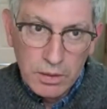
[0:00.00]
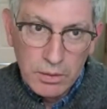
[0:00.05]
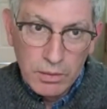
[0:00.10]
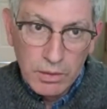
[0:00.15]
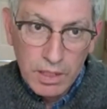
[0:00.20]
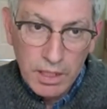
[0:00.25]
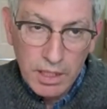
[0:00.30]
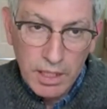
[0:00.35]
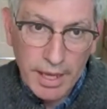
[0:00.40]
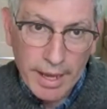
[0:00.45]

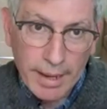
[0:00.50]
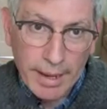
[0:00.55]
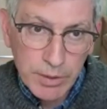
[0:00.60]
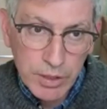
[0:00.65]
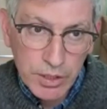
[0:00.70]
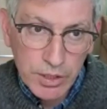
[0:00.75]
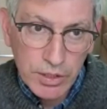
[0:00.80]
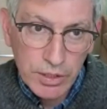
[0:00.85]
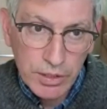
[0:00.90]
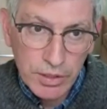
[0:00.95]

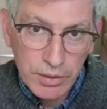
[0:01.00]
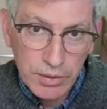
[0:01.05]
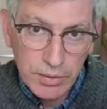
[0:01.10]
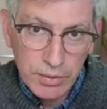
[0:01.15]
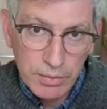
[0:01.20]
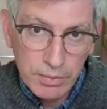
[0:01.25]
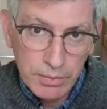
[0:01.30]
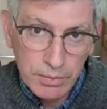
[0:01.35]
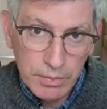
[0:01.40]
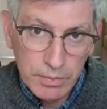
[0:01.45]

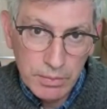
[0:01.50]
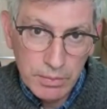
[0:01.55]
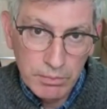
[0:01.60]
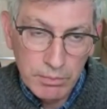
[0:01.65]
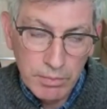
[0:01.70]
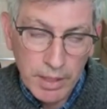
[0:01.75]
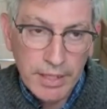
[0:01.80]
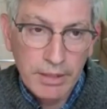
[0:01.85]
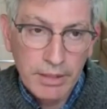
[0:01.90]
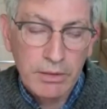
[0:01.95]
capture
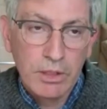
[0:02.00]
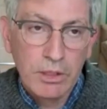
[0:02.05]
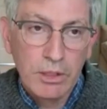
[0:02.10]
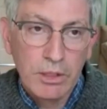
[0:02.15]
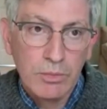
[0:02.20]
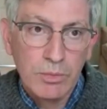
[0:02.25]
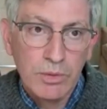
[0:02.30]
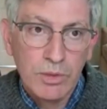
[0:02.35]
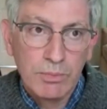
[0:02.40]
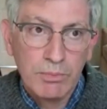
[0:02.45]

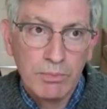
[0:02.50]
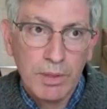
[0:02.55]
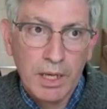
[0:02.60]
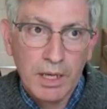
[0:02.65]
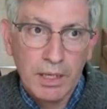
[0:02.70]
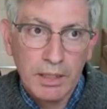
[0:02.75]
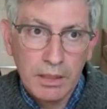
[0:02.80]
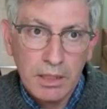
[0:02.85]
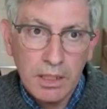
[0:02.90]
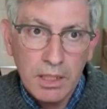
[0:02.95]
microbes,
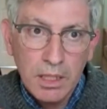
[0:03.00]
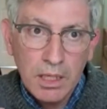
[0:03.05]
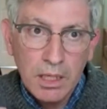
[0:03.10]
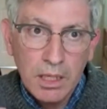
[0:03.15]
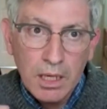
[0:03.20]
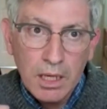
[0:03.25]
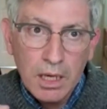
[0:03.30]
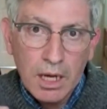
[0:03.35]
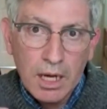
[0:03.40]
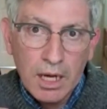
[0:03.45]
but
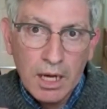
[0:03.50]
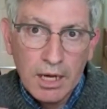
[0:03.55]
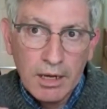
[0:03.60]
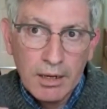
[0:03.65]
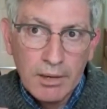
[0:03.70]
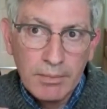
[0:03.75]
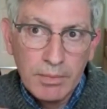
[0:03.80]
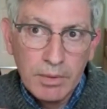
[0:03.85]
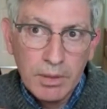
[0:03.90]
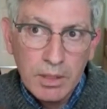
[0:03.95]

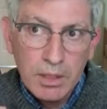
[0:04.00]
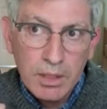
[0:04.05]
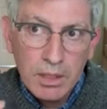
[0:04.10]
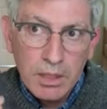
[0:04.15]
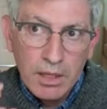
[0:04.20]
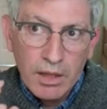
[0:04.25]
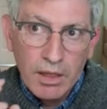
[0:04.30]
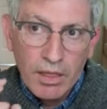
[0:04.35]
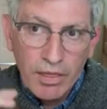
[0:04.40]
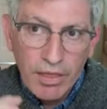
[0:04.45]
um,
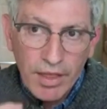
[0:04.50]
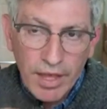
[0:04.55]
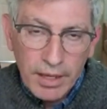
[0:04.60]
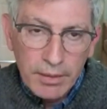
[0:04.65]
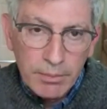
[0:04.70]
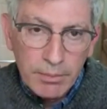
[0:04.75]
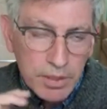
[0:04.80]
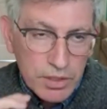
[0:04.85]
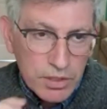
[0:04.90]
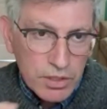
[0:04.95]

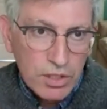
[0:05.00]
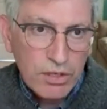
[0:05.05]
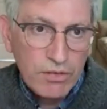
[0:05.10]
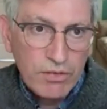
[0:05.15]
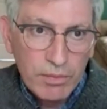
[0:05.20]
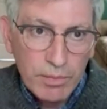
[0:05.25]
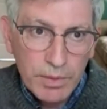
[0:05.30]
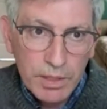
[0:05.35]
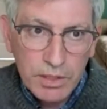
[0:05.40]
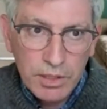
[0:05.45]
then preserve
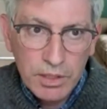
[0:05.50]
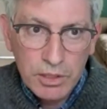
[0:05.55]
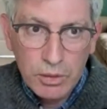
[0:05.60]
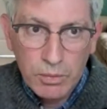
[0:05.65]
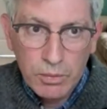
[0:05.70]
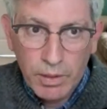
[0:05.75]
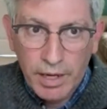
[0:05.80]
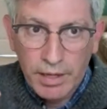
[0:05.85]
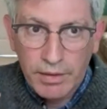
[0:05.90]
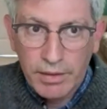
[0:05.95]
them in such a
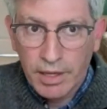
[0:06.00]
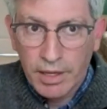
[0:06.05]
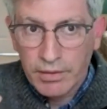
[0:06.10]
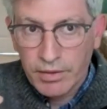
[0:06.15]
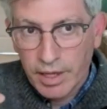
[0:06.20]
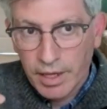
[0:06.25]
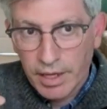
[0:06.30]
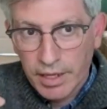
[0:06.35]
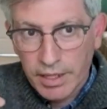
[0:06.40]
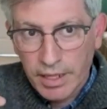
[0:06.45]
way that
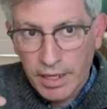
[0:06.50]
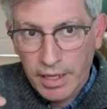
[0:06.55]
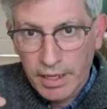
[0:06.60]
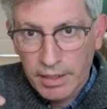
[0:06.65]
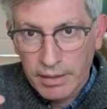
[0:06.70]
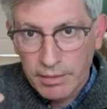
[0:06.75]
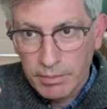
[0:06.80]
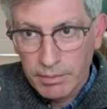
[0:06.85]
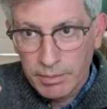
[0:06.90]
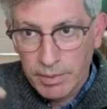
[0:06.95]
they
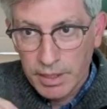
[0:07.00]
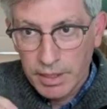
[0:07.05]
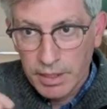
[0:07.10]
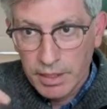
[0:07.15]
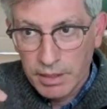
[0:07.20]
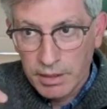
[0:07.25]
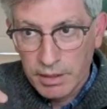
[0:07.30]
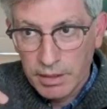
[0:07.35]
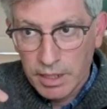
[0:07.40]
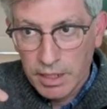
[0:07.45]
can
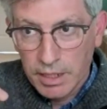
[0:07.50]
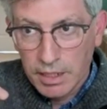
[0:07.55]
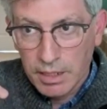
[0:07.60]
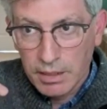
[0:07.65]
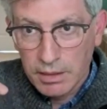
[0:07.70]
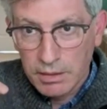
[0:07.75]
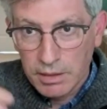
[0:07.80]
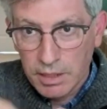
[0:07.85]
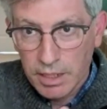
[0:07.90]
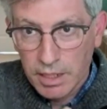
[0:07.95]
be
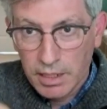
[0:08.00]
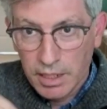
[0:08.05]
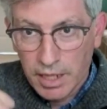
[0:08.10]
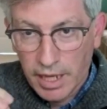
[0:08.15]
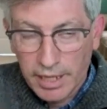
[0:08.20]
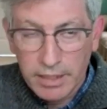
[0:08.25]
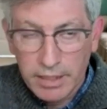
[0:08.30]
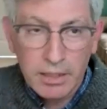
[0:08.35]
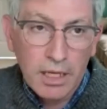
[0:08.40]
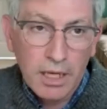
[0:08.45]
then
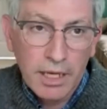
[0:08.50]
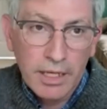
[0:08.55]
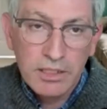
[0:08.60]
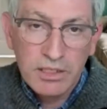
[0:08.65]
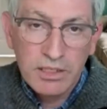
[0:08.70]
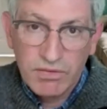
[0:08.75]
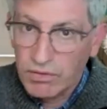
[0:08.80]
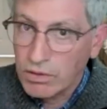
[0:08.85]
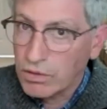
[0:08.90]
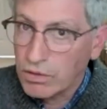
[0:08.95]

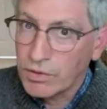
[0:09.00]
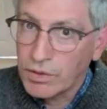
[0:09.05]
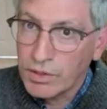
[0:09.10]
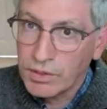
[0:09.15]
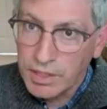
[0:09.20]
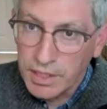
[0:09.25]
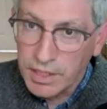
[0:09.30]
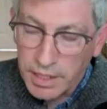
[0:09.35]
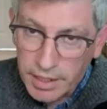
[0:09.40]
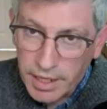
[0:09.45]
analyzed for their
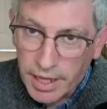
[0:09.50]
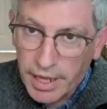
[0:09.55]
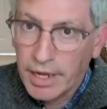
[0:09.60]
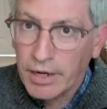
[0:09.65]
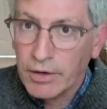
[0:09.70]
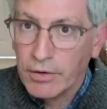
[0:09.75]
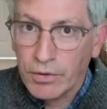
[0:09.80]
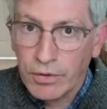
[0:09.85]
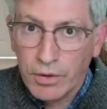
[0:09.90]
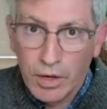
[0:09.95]

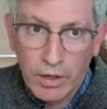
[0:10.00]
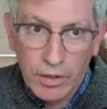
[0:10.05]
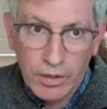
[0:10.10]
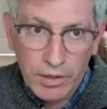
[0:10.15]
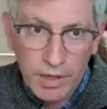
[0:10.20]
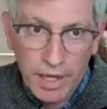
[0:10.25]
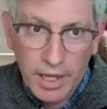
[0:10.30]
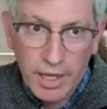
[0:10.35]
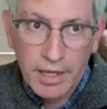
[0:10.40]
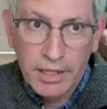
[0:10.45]
DNA or their
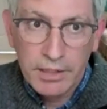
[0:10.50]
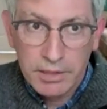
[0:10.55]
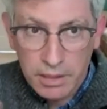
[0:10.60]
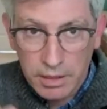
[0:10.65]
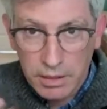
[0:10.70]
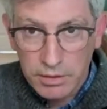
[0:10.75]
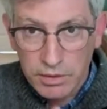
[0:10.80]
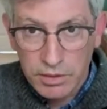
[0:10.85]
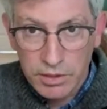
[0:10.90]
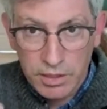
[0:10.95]
RNA to
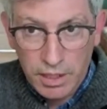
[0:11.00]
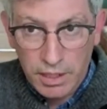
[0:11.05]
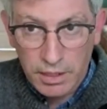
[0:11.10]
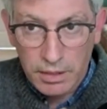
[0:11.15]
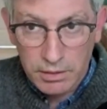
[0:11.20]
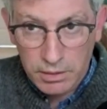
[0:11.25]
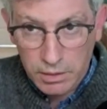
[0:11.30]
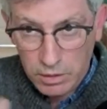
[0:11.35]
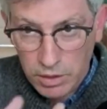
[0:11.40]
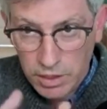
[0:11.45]

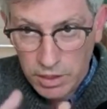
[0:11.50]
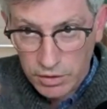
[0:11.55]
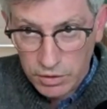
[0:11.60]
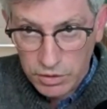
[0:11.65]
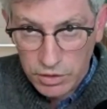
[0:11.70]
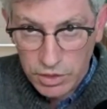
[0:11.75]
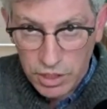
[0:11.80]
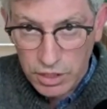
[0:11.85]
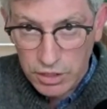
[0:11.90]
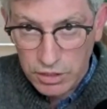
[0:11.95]
understand, to look at their
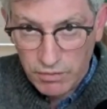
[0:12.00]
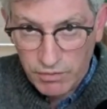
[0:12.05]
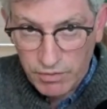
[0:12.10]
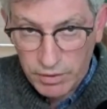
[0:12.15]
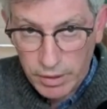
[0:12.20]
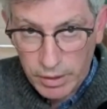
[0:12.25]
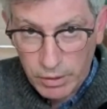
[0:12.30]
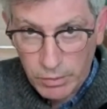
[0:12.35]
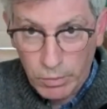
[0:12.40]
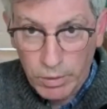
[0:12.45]
genes to
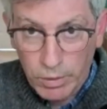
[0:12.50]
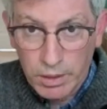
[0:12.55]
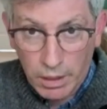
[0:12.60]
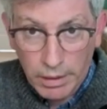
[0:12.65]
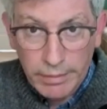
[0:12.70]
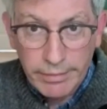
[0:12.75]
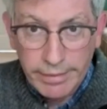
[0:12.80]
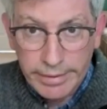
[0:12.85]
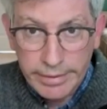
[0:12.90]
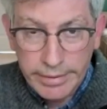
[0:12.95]
figure out what
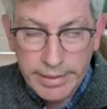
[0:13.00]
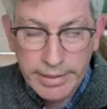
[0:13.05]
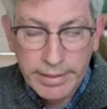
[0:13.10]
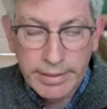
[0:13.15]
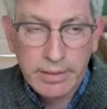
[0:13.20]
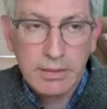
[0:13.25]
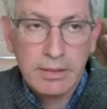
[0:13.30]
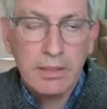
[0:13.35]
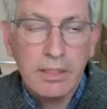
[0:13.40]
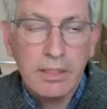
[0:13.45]
are these things.